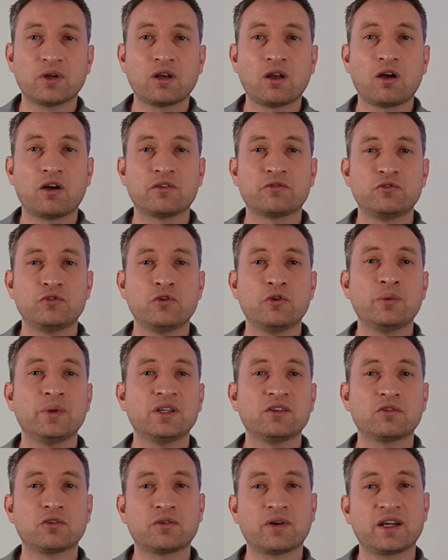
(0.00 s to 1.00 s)
a lot of new
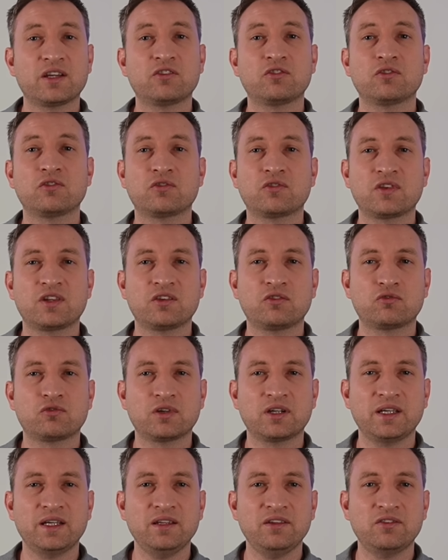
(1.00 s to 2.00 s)
integrations for this
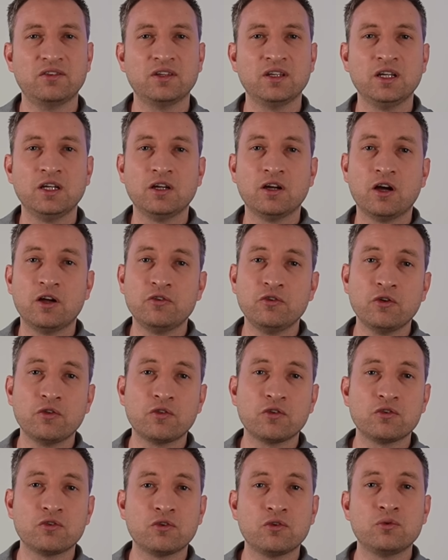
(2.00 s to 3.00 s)
release,
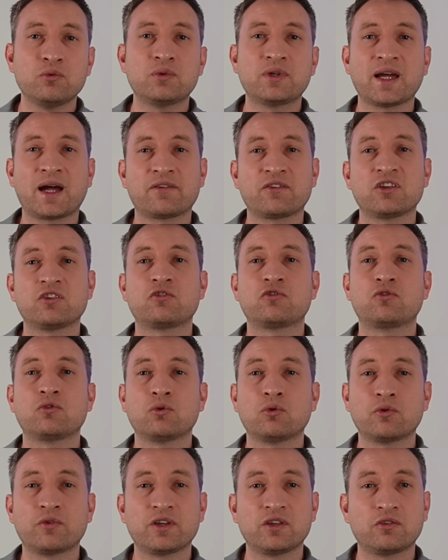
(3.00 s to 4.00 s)
another new garage door